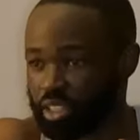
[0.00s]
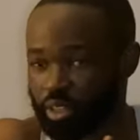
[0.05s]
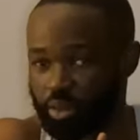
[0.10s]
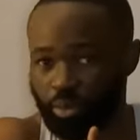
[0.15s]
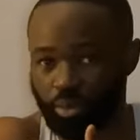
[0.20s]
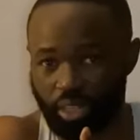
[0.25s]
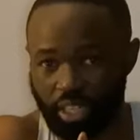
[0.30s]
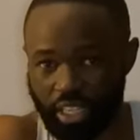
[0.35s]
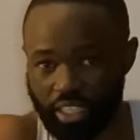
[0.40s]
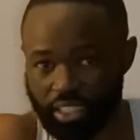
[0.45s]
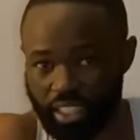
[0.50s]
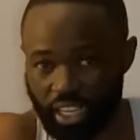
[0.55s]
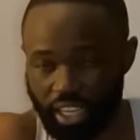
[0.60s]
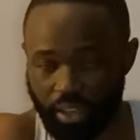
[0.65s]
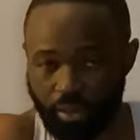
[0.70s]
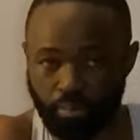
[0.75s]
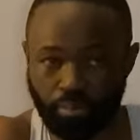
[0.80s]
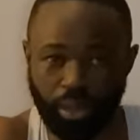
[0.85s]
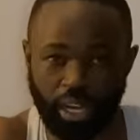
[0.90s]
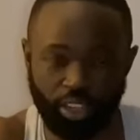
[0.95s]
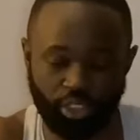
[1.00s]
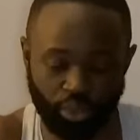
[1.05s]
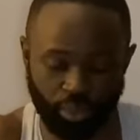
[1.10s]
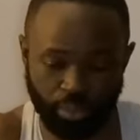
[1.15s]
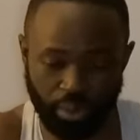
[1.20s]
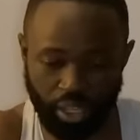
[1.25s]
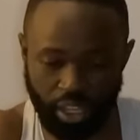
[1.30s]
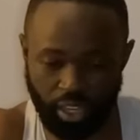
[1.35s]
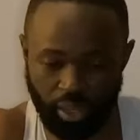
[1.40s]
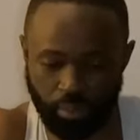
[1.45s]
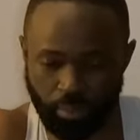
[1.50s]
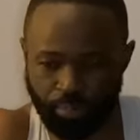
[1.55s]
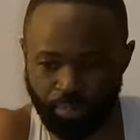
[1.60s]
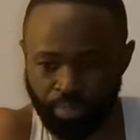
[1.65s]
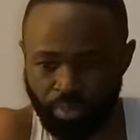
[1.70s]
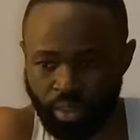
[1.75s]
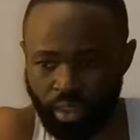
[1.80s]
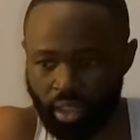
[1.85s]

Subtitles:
you know, later came back to pick him.